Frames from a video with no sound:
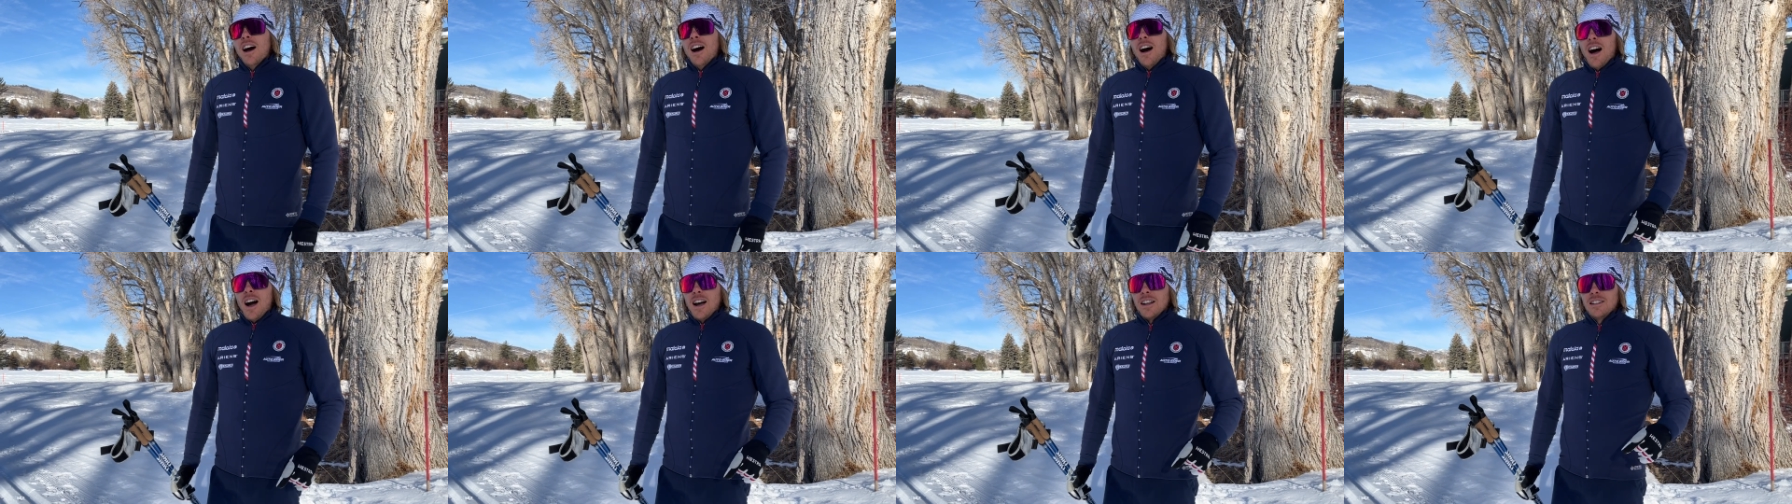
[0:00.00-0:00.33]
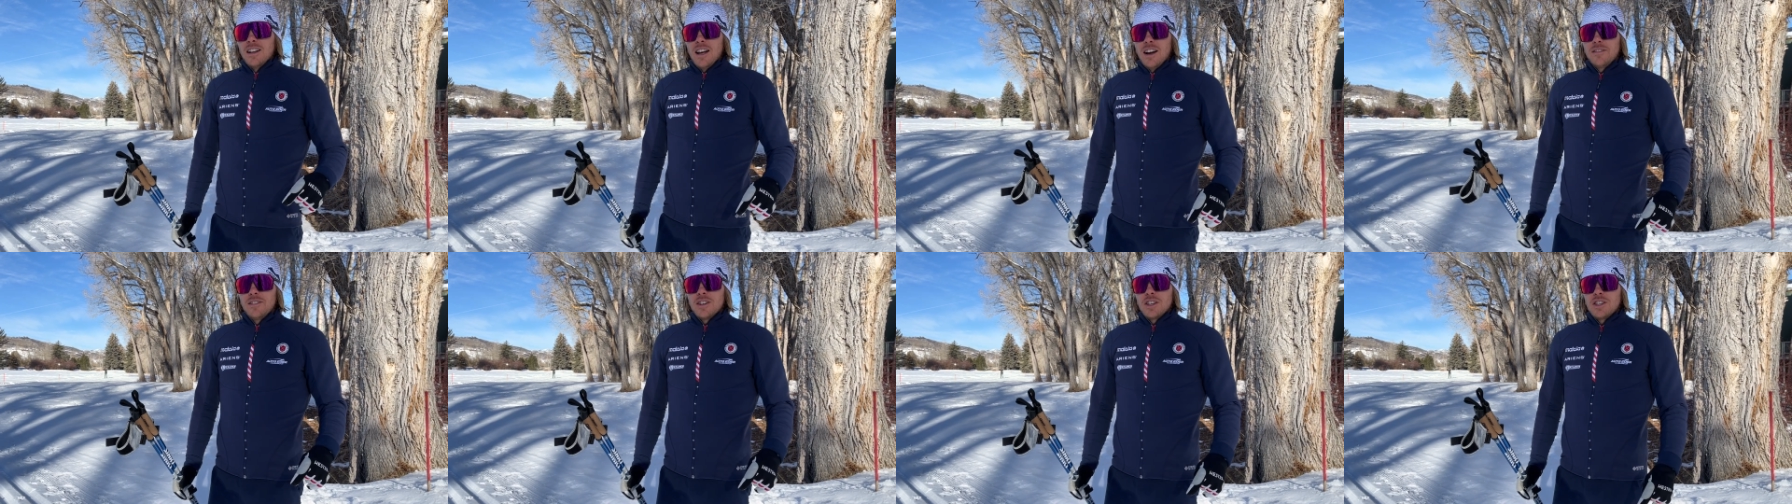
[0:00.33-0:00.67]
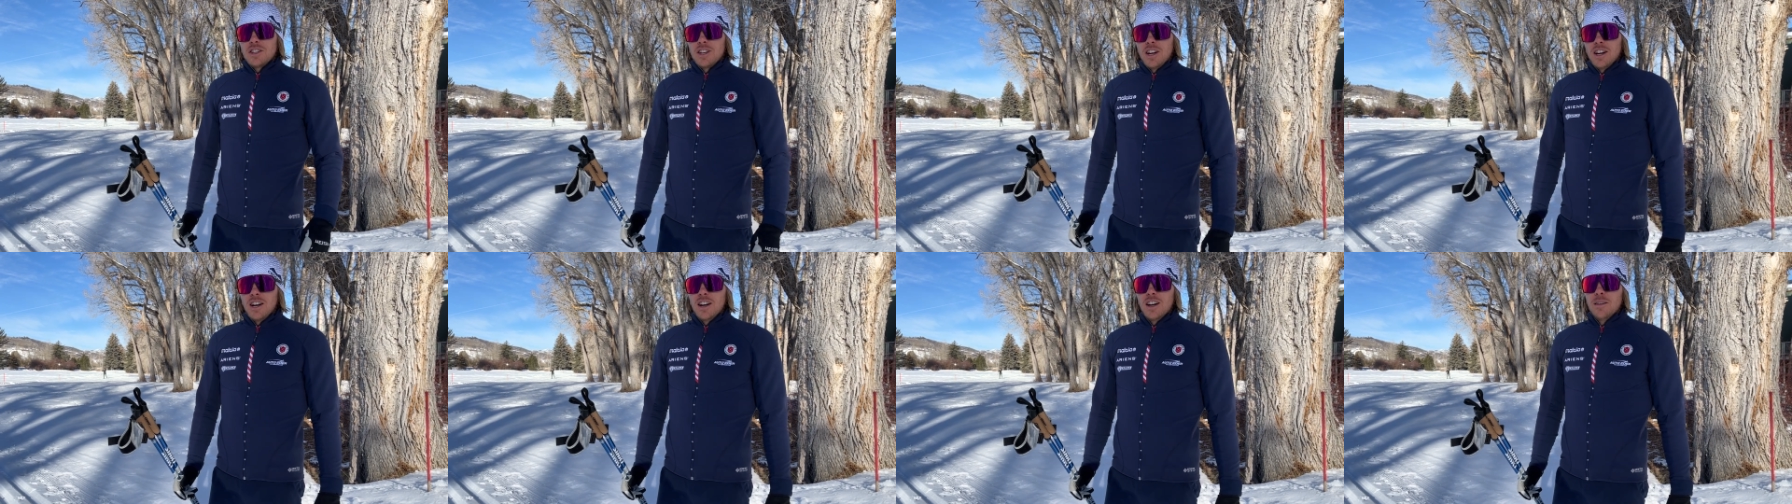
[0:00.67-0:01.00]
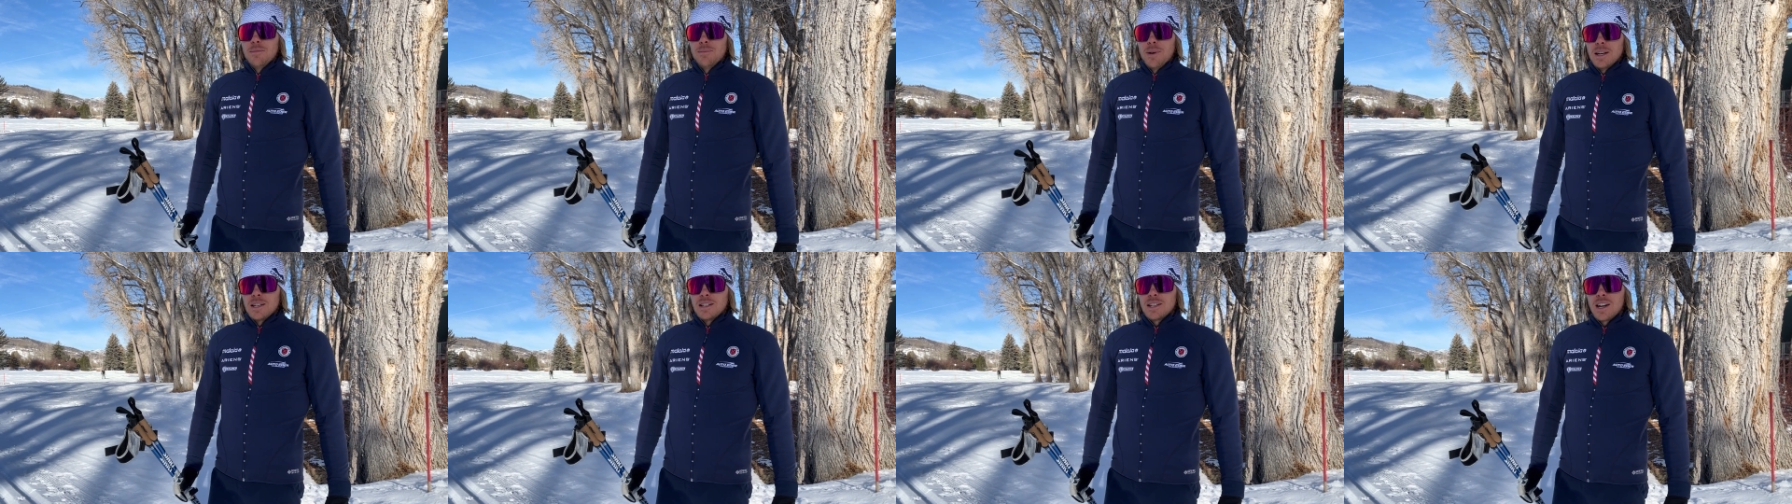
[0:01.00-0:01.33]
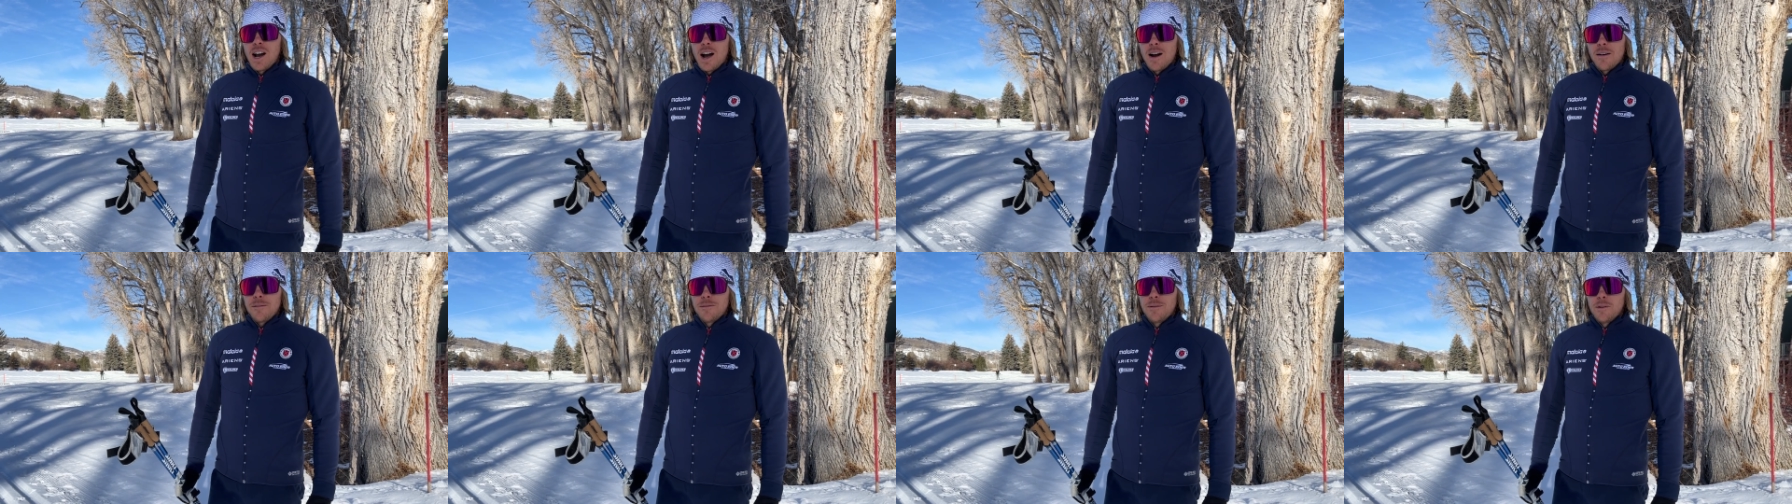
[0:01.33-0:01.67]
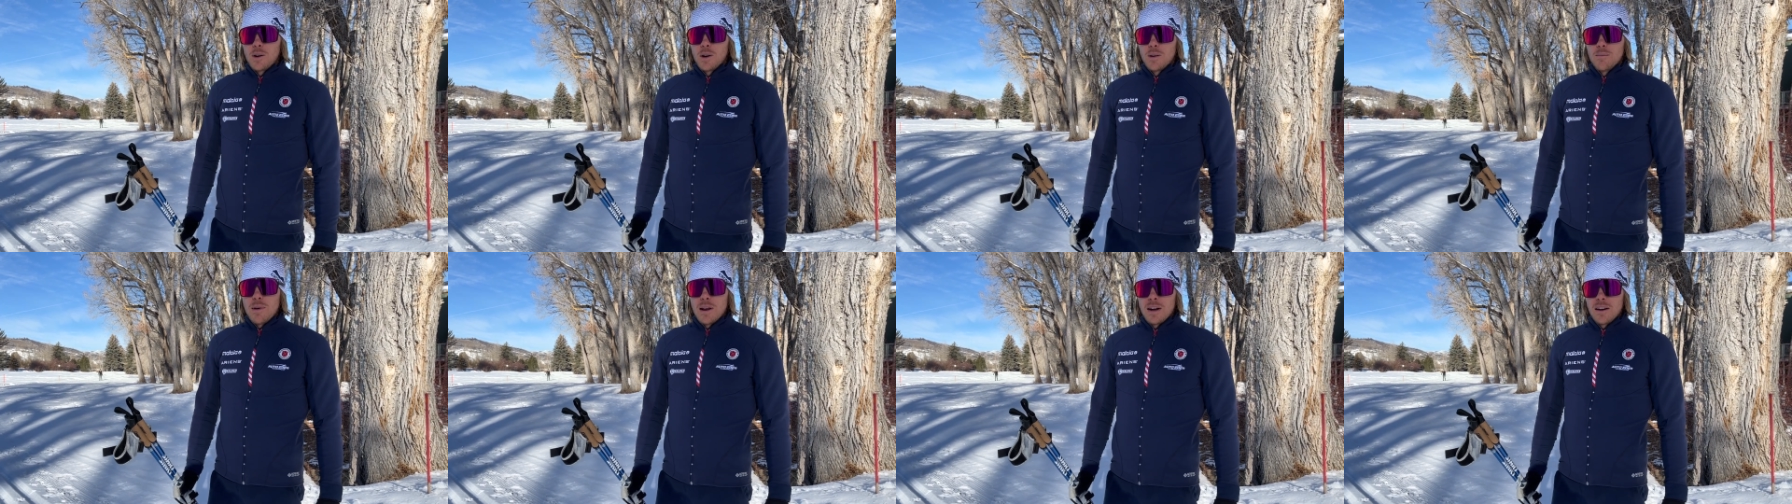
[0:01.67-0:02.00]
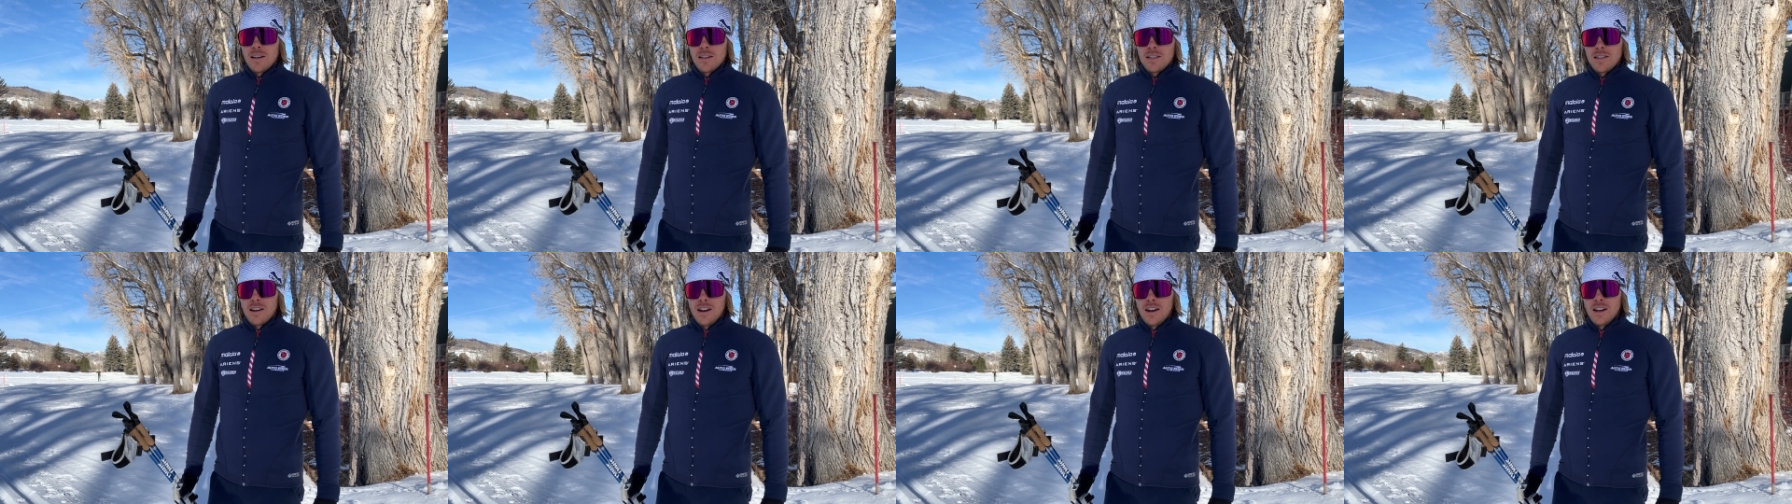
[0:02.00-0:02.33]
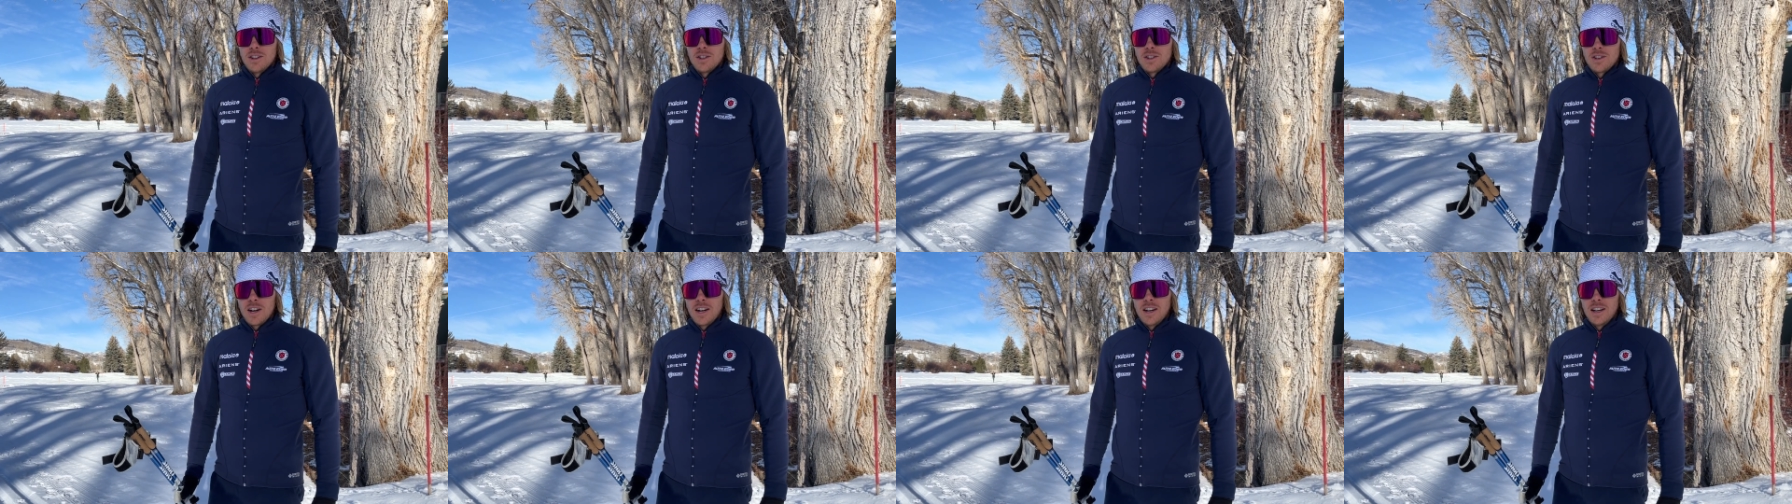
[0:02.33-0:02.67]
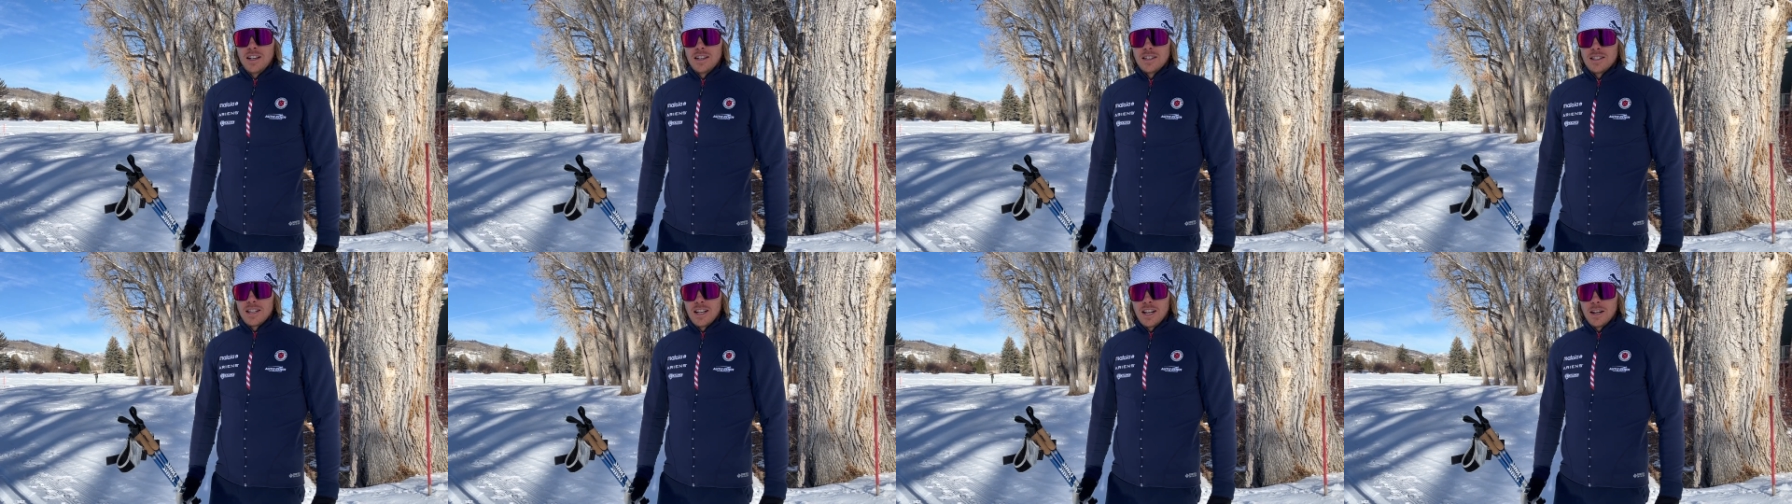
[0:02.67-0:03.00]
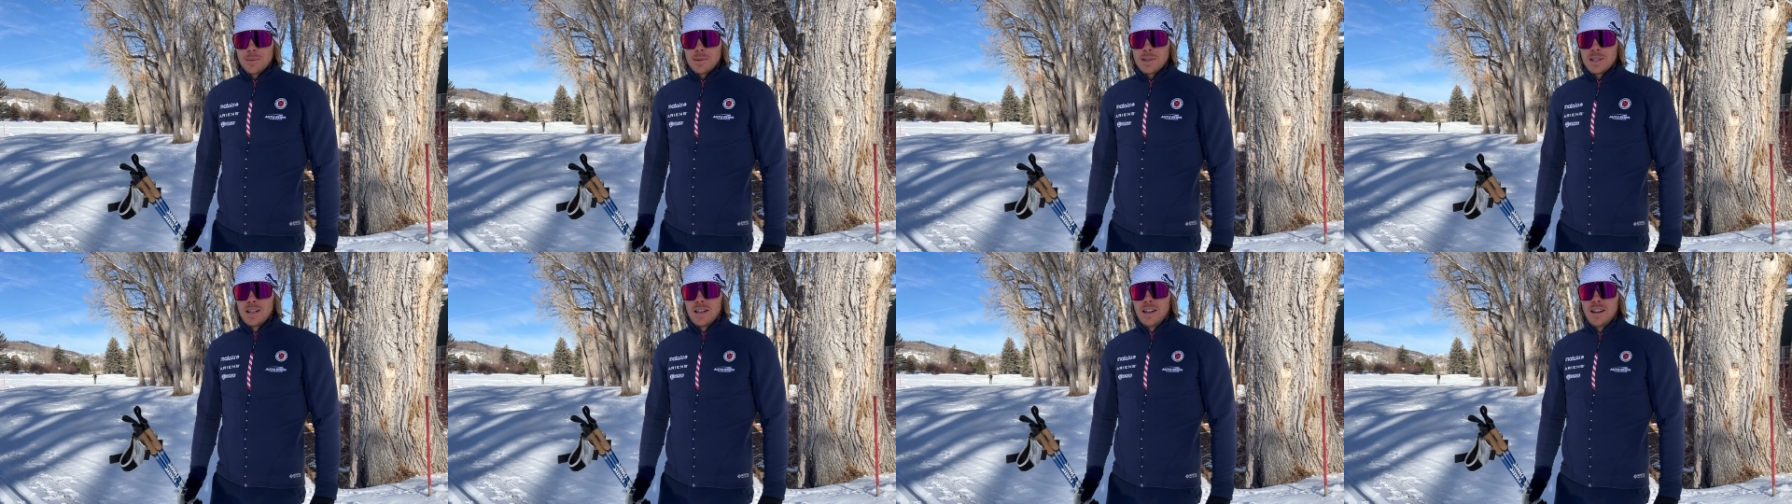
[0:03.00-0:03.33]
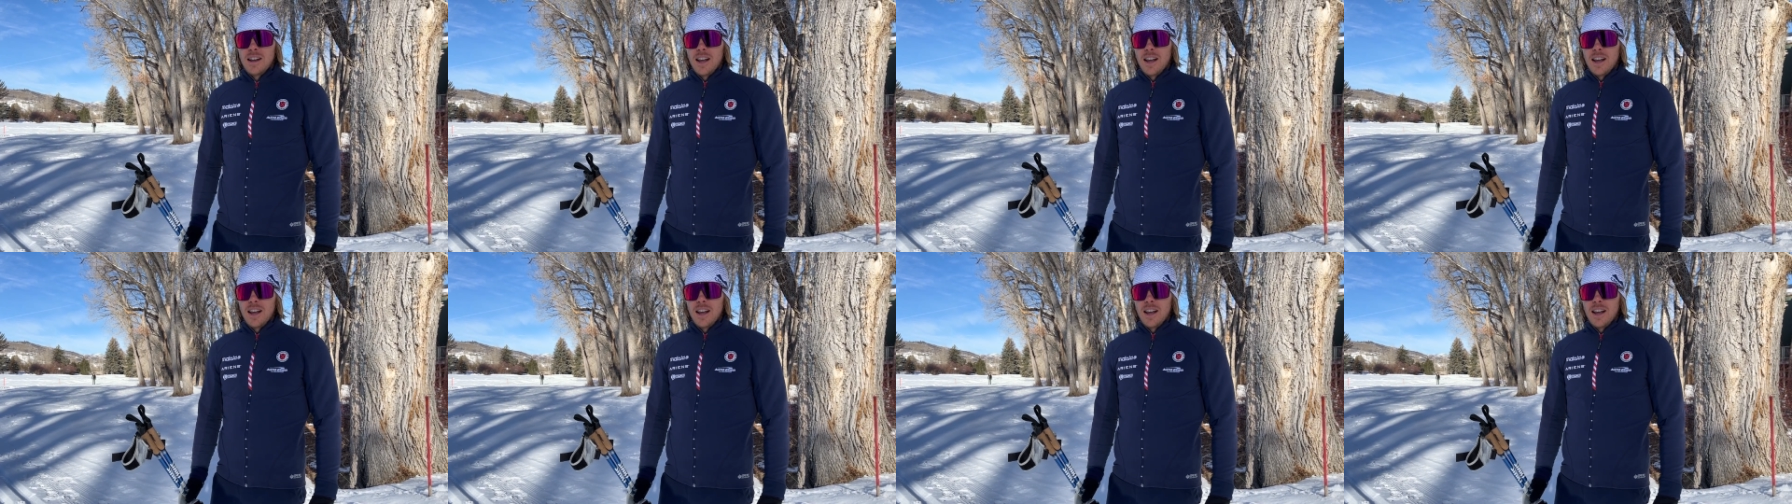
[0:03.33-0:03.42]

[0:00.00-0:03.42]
I'd love to share my top 4 marathon training tips